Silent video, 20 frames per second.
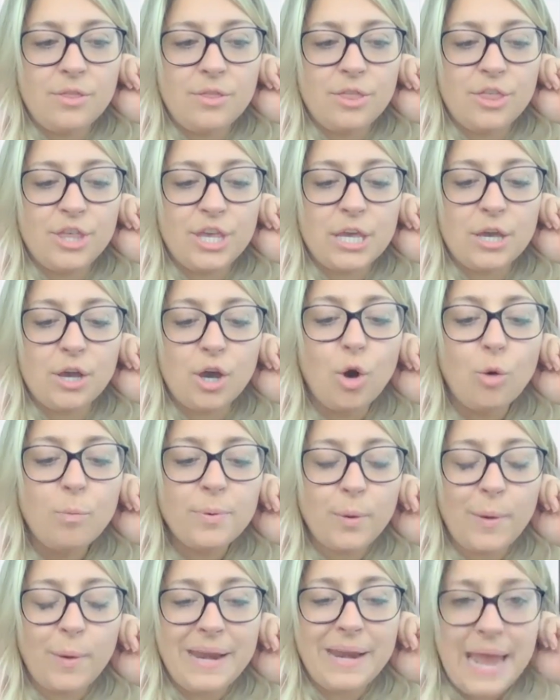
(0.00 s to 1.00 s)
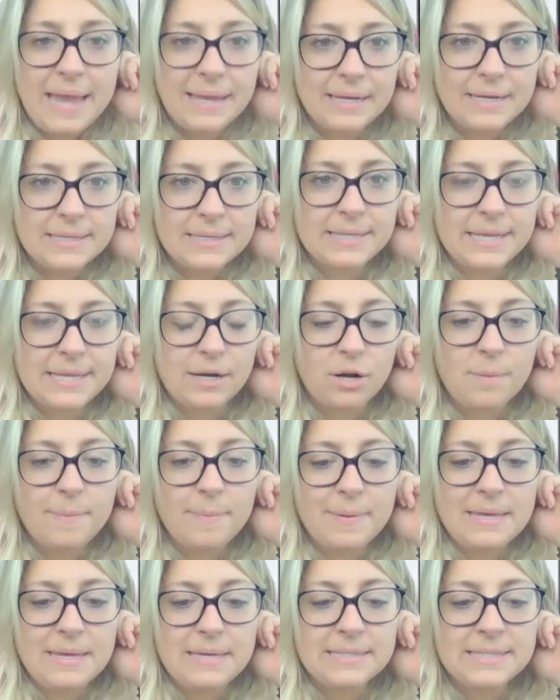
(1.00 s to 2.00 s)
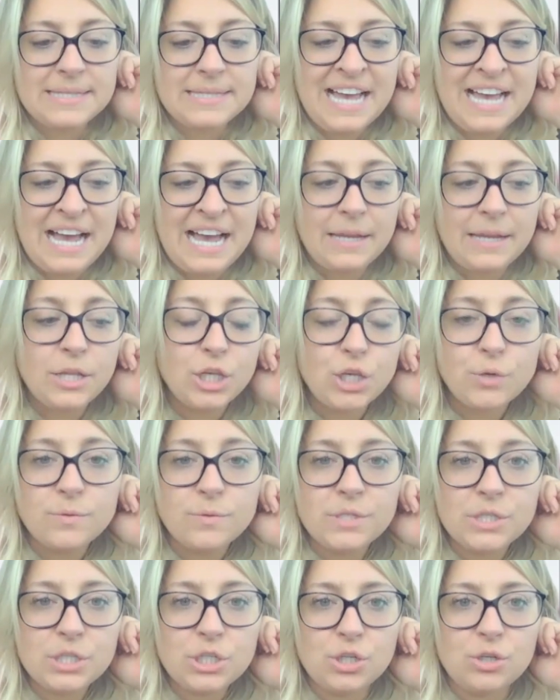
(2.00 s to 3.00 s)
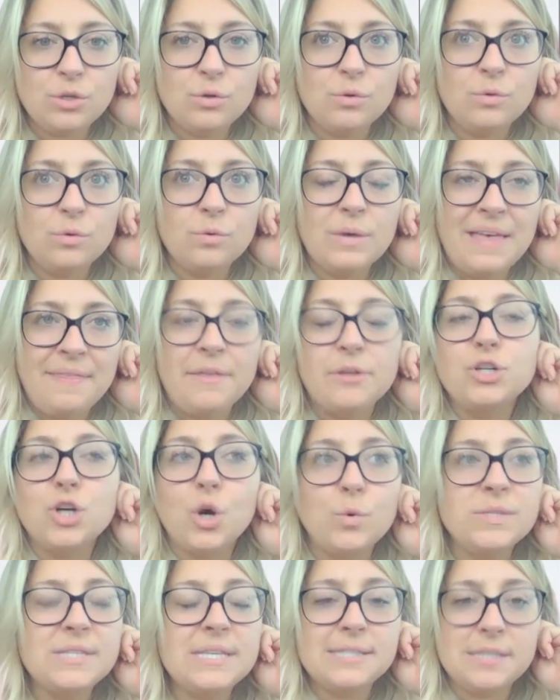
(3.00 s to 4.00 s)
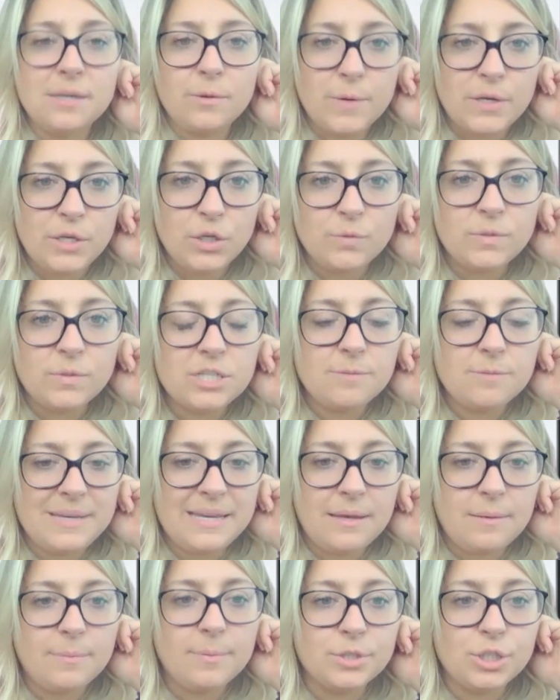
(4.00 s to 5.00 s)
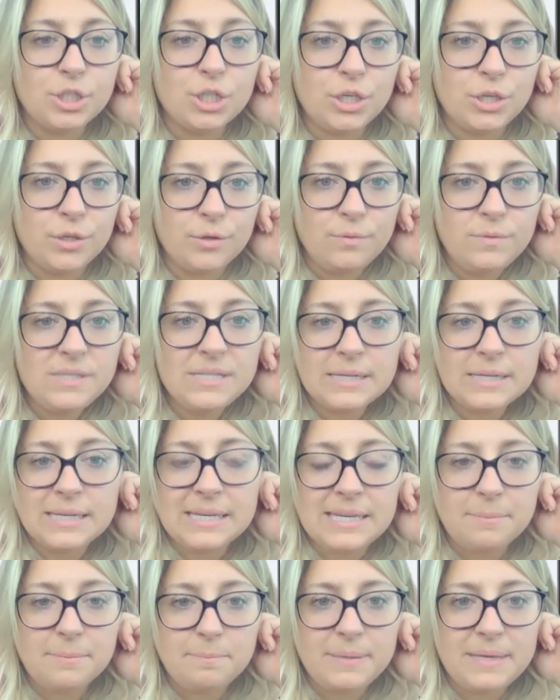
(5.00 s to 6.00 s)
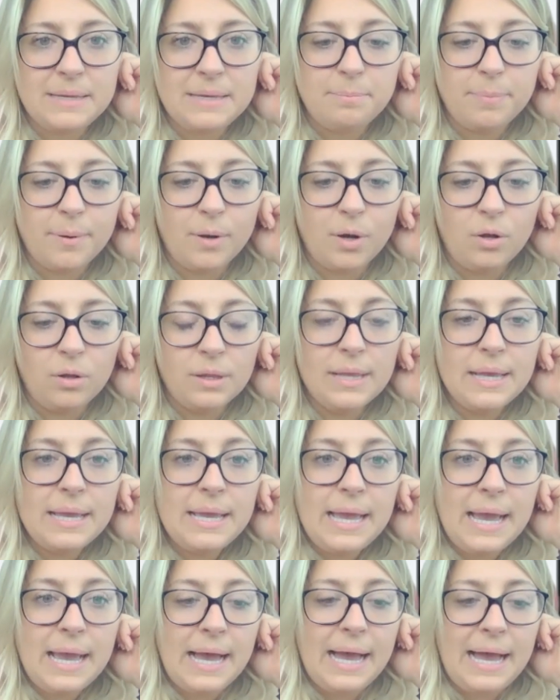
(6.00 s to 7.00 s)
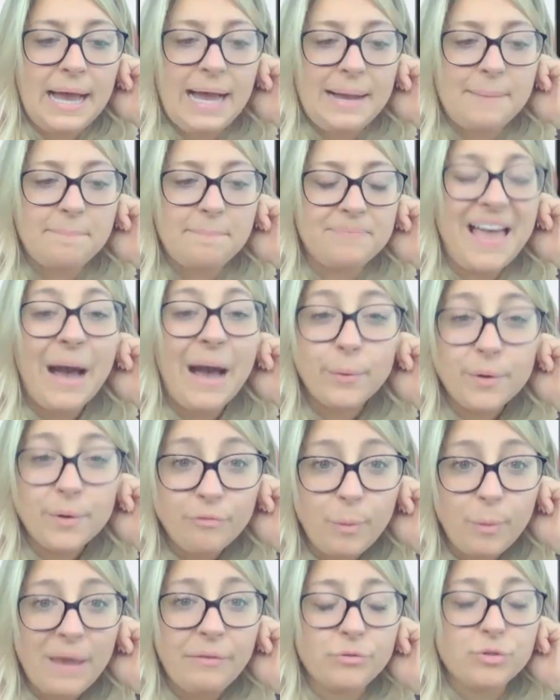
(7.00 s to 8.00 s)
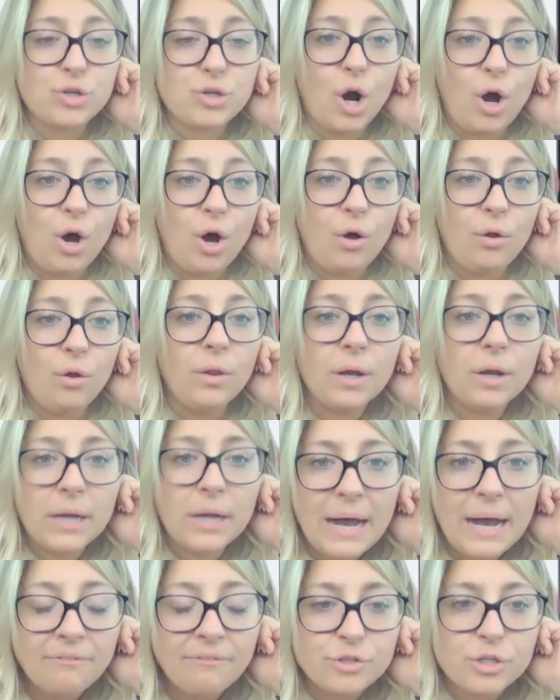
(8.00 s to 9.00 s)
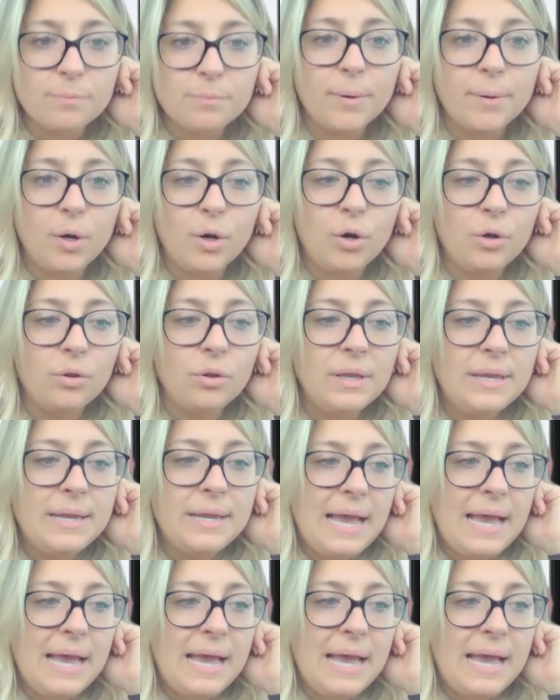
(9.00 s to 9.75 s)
the opioid agonist therapies that used to, and the doses that we used to be able to use to keep people out of withdrawal, comfortable,